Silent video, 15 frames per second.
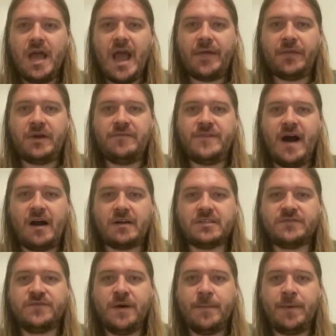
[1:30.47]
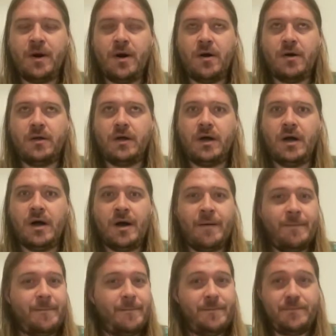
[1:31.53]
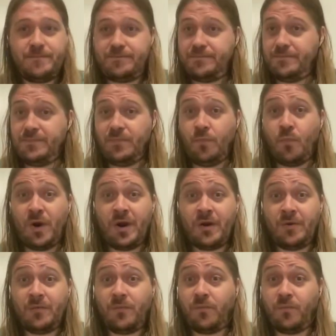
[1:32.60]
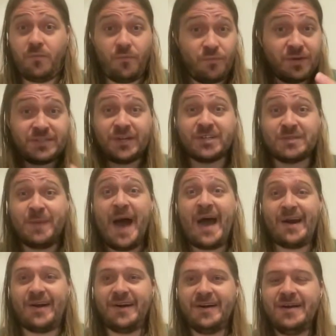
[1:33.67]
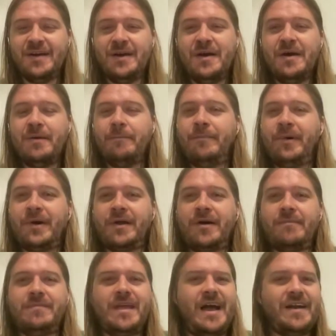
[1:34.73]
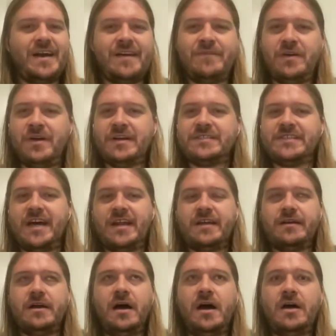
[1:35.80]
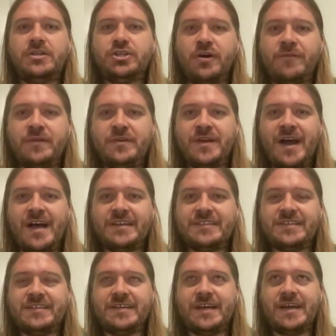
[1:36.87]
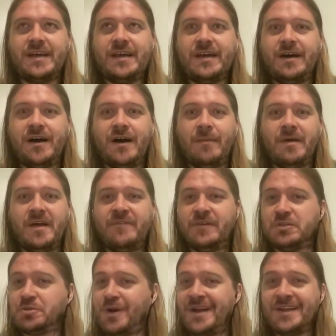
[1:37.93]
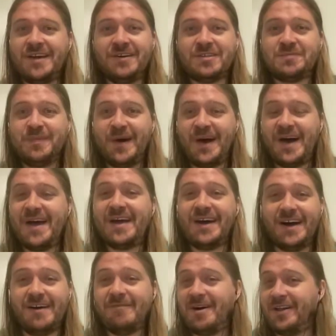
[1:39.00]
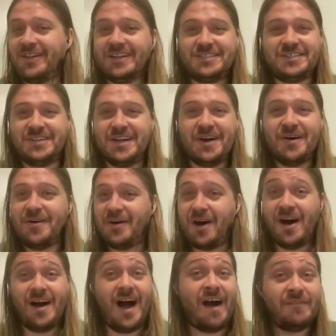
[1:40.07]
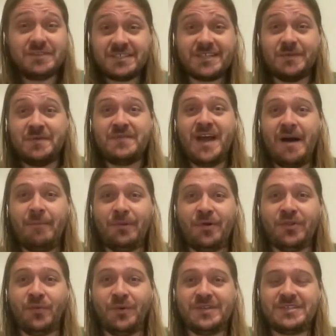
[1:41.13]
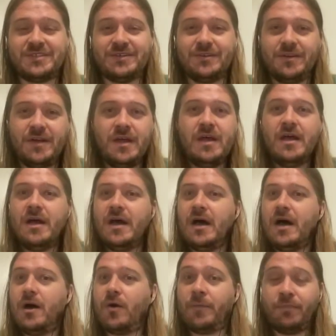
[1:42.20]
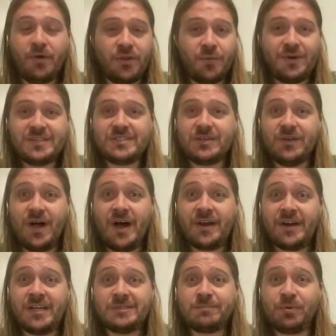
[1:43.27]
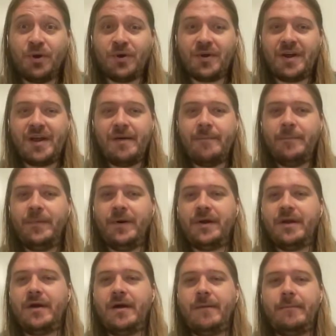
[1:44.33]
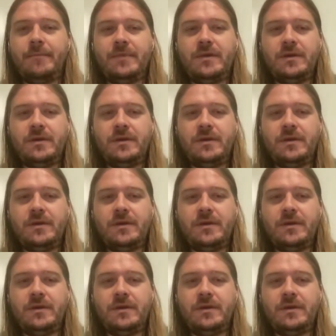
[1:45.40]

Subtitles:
Atlanta Falcons football where results matter. But I got a very exciting show for you guys today. If a train goes by, I'll let you know. Obviously, we've got Blow the Whistle on today's program. But,